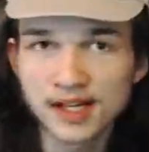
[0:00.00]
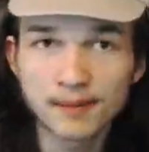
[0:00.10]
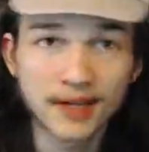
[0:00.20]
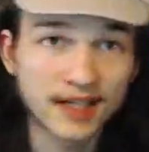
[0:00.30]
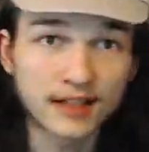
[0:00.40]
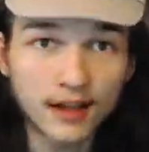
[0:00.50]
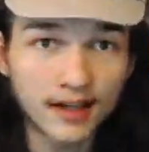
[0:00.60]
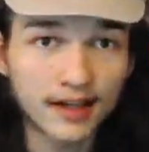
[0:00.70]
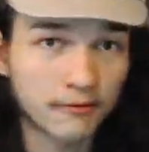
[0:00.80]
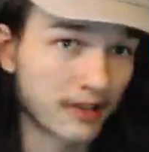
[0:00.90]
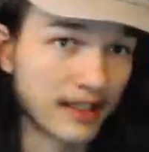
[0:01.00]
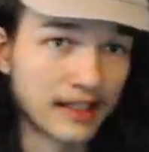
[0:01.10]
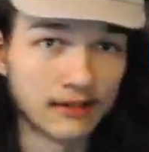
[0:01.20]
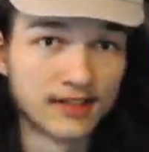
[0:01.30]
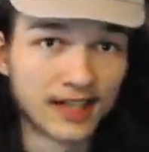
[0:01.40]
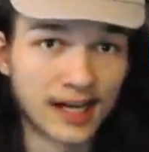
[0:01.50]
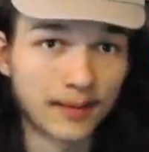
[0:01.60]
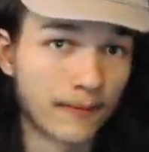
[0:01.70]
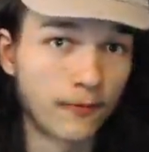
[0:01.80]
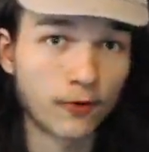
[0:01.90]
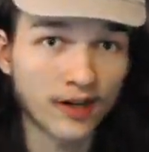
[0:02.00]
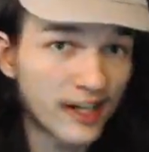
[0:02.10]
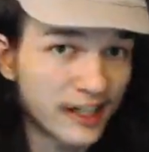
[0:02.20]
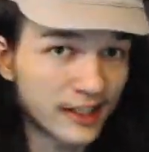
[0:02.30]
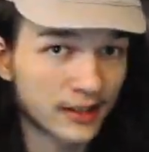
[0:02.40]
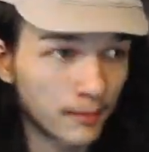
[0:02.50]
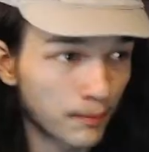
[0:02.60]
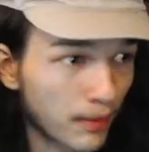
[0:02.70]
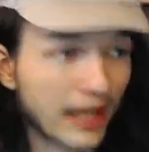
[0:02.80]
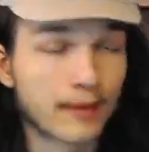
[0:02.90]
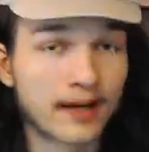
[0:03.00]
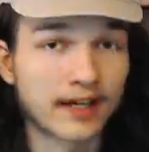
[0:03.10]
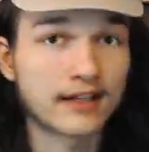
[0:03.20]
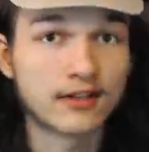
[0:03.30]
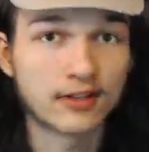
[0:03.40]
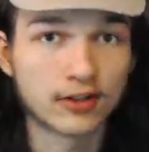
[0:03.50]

Because all I really use the laptop for is playing back YouTube.